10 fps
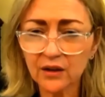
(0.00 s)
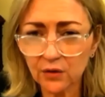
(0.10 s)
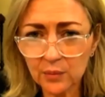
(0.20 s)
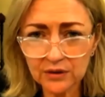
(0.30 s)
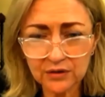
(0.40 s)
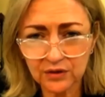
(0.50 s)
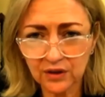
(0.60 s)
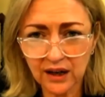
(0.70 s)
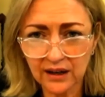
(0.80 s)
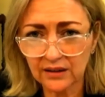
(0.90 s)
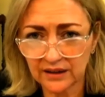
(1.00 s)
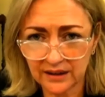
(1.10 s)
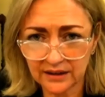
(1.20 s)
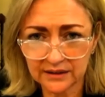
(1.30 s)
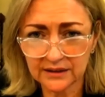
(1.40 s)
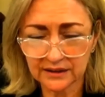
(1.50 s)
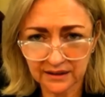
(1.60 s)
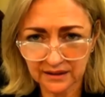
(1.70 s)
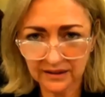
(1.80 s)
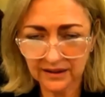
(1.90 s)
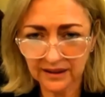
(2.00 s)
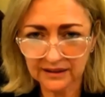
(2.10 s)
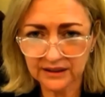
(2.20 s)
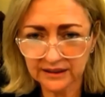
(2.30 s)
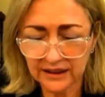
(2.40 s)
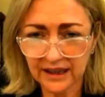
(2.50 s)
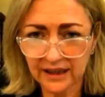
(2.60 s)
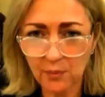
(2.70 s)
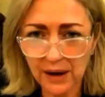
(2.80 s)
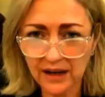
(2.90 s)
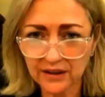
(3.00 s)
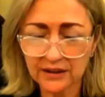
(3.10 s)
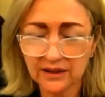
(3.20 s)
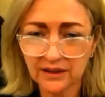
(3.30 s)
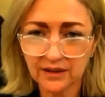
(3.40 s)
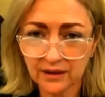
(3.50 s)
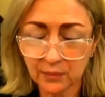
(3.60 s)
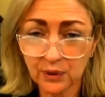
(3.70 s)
criminal trial is, as I say, about the